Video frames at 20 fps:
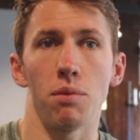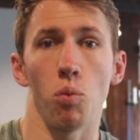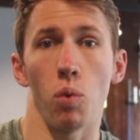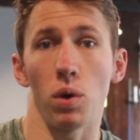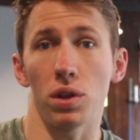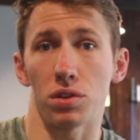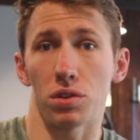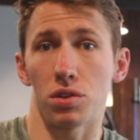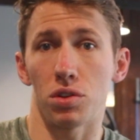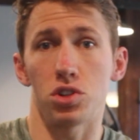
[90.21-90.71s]

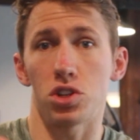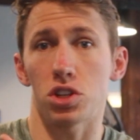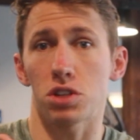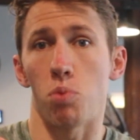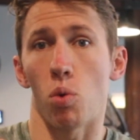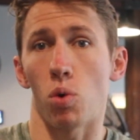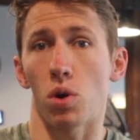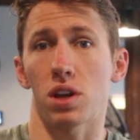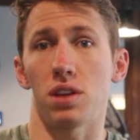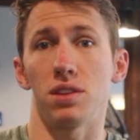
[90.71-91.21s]
whether they're
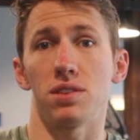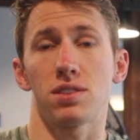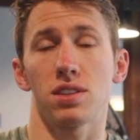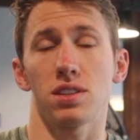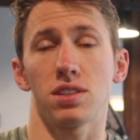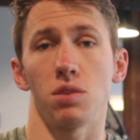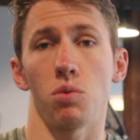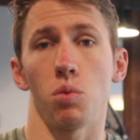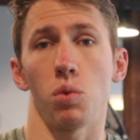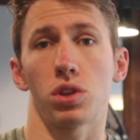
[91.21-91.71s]
just more
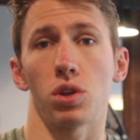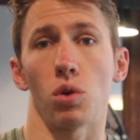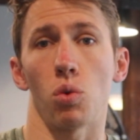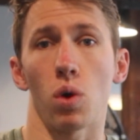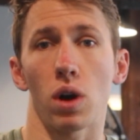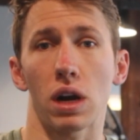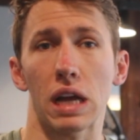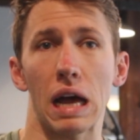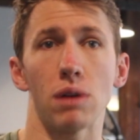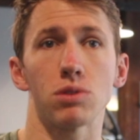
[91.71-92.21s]
consistent with their
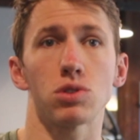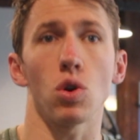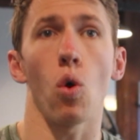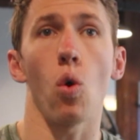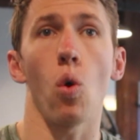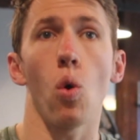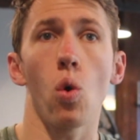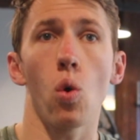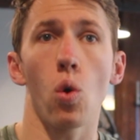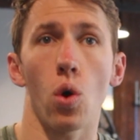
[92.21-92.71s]
workouts
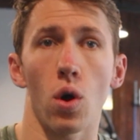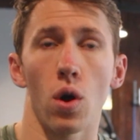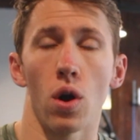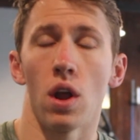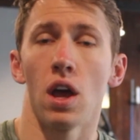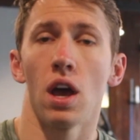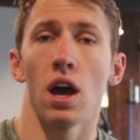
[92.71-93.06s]
or